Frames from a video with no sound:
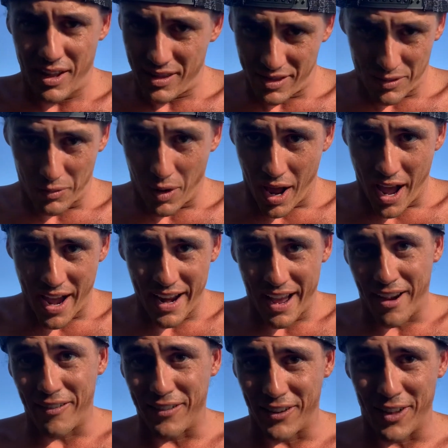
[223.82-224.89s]
the ride
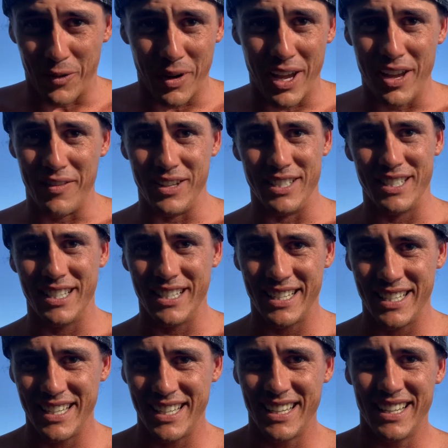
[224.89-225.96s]
after the wave is
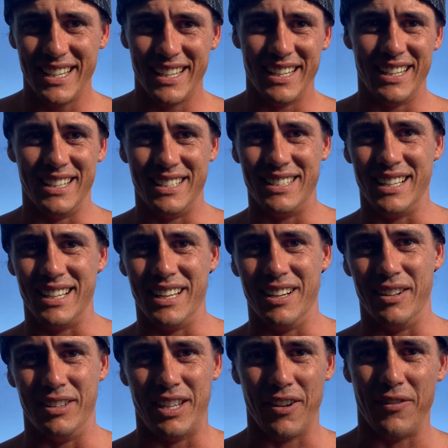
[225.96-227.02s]

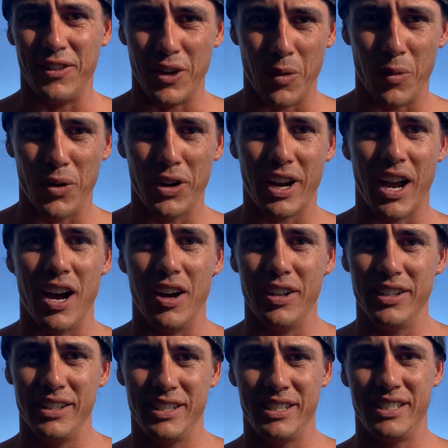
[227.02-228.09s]
definitely a workout
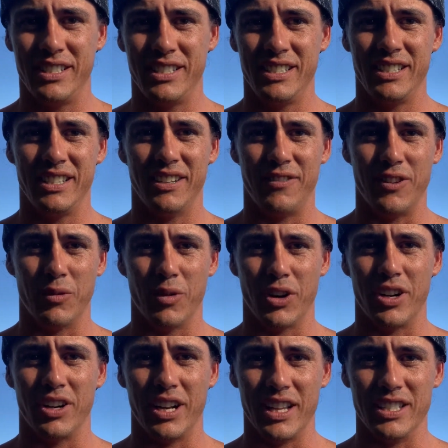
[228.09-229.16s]
if you're
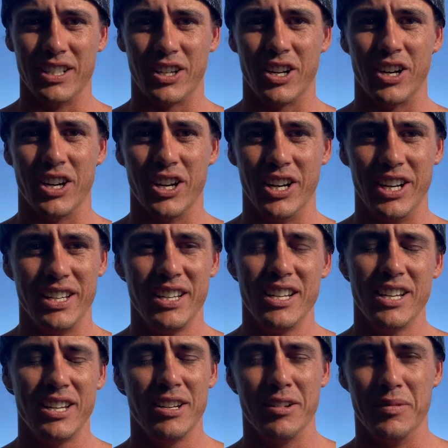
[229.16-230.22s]
working against the current,
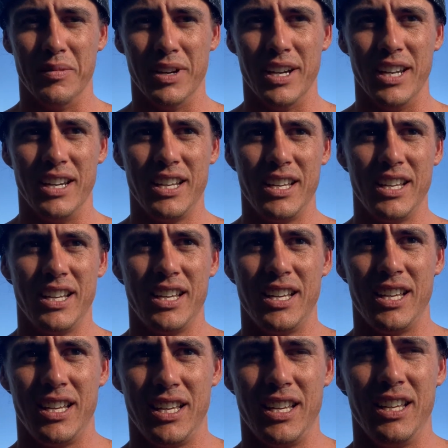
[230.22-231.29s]
but
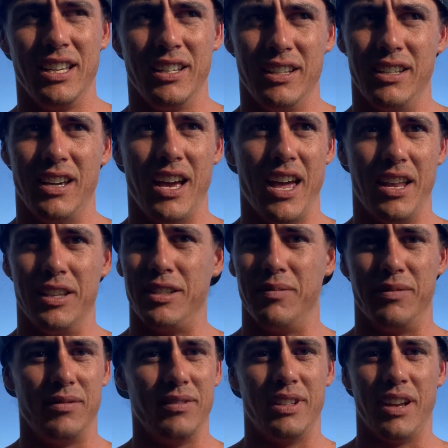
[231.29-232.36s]
man, it's
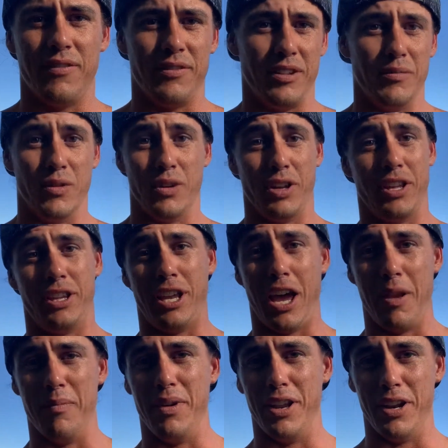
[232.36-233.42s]
definitely more than a
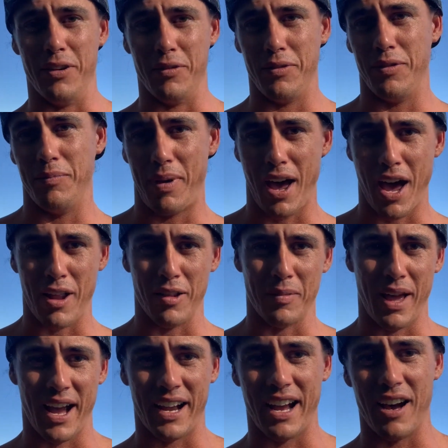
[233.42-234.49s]
10-minute paddle
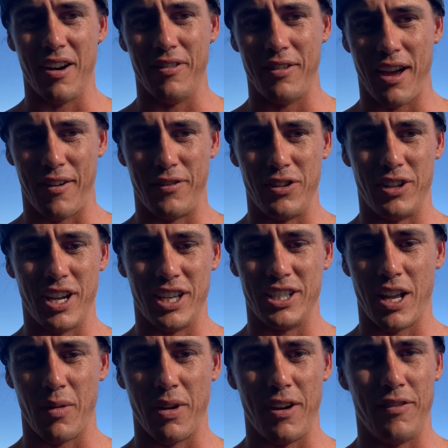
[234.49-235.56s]
back out after you catch
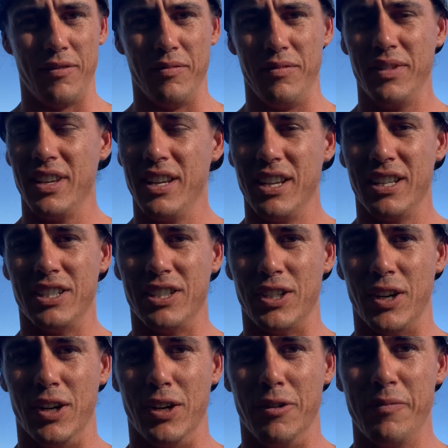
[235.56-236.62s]
that wave.
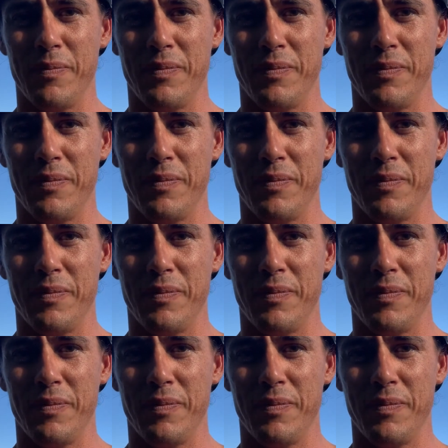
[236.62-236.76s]
So